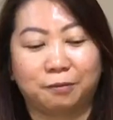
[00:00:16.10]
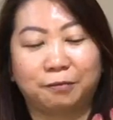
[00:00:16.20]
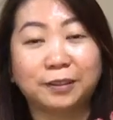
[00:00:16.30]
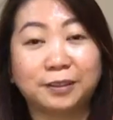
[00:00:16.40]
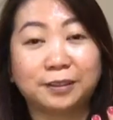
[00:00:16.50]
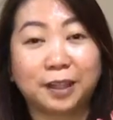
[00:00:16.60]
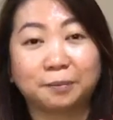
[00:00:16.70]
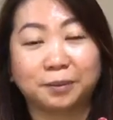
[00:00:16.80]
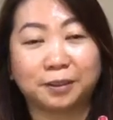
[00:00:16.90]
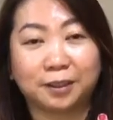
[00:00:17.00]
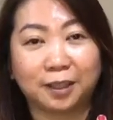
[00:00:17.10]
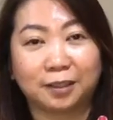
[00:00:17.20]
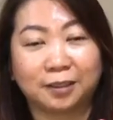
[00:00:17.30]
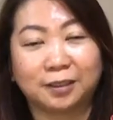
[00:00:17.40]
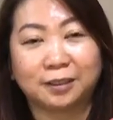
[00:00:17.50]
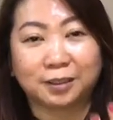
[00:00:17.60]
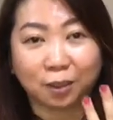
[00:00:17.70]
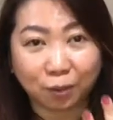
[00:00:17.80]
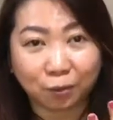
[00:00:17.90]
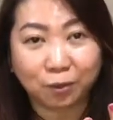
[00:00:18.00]
First step is that say
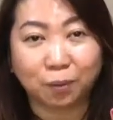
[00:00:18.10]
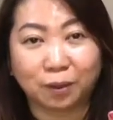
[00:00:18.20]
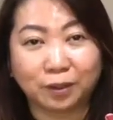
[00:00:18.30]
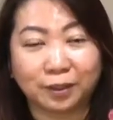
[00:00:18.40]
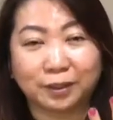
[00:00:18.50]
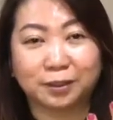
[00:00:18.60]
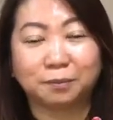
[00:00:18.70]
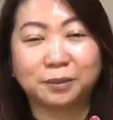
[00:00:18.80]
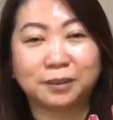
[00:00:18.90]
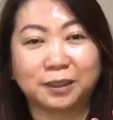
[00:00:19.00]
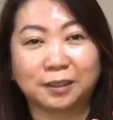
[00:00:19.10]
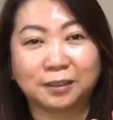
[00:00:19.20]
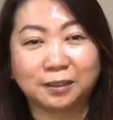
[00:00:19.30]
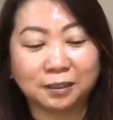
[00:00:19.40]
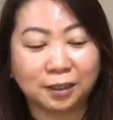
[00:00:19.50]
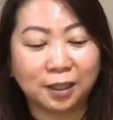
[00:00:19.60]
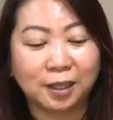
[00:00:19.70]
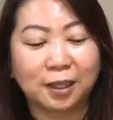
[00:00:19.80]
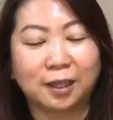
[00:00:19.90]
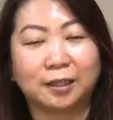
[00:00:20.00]
what we want in a simple sentence,
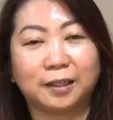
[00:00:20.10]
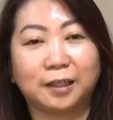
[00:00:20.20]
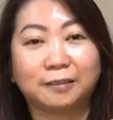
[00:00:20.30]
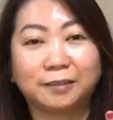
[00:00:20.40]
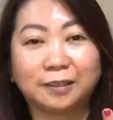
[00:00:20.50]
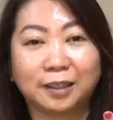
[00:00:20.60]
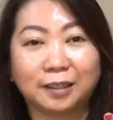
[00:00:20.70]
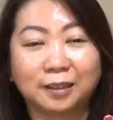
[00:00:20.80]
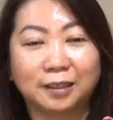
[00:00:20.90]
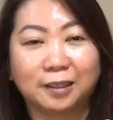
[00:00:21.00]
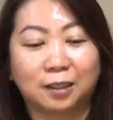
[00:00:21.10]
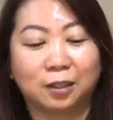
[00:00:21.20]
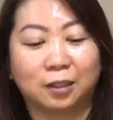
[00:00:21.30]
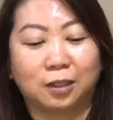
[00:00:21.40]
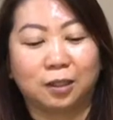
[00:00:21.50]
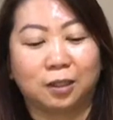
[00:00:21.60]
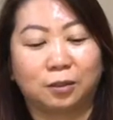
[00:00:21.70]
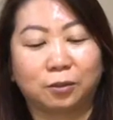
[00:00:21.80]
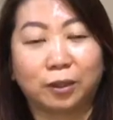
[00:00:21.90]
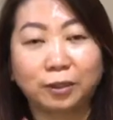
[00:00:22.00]
and then after that,
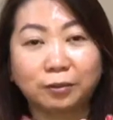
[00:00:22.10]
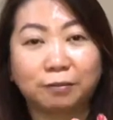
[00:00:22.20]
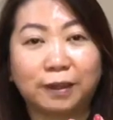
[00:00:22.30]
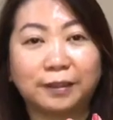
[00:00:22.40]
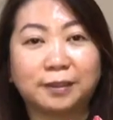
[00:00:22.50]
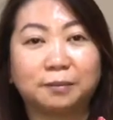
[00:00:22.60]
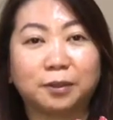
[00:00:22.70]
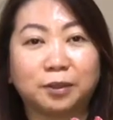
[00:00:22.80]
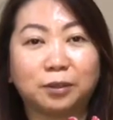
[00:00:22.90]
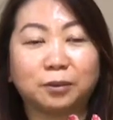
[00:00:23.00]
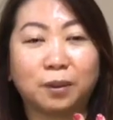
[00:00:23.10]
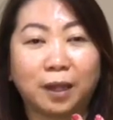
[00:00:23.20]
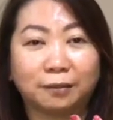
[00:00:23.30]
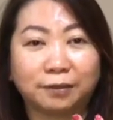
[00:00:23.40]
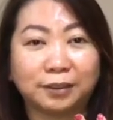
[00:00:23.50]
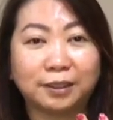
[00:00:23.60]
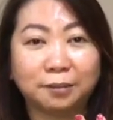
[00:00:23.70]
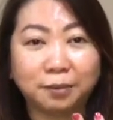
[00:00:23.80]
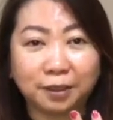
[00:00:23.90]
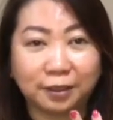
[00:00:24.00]
try to find somebody who have the
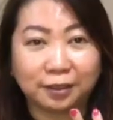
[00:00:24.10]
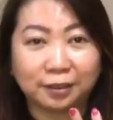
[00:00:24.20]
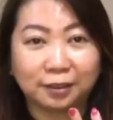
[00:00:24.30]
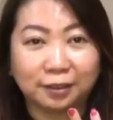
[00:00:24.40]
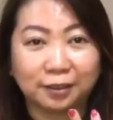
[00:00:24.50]
same needs.